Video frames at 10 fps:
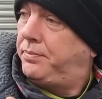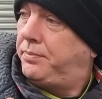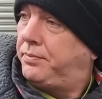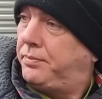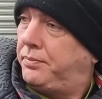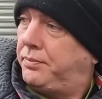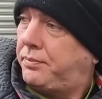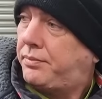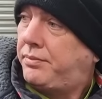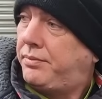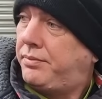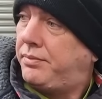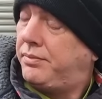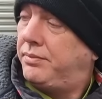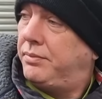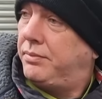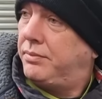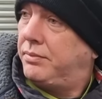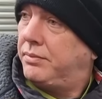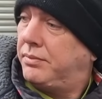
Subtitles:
Nothing is said.